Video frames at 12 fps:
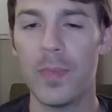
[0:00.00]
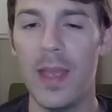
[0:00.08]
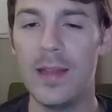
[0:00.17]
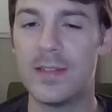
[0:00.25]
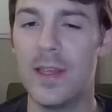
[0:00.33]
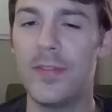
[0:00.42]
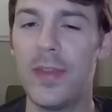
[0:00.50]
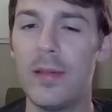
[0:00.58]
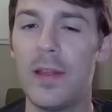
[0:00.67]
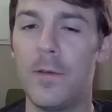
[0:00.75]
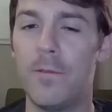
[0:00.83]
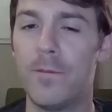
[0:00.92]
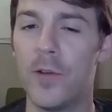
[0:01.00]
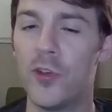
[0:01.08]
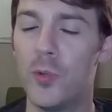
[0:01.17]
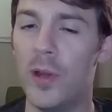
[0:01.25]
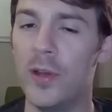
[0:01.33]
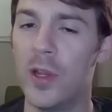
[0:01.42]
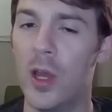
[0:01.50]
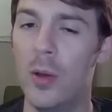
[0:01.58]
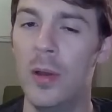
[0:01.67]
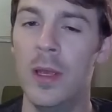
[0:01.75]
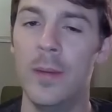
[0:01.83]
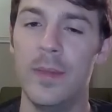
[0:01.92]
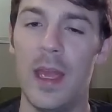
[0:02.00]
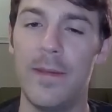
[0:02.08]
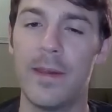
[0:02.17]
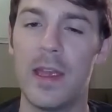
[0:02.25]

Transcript: And since they let the first one go, yeah, I